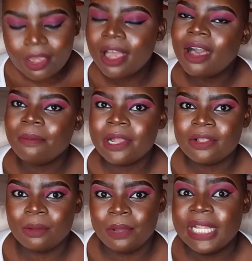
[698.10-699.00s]
I'm
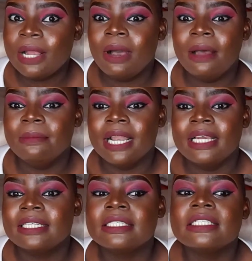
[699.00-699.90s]

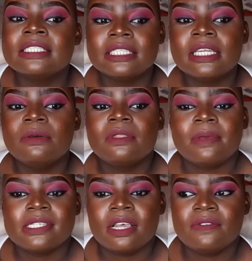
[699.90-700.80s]
like dealing with
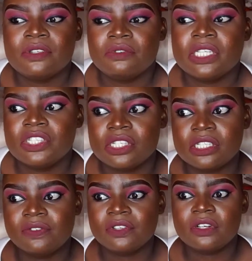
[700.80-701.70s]
myself is really just
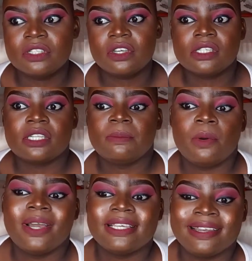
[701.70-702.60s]
difficult because number
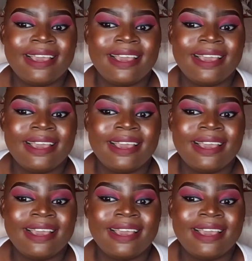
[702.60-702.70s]
one,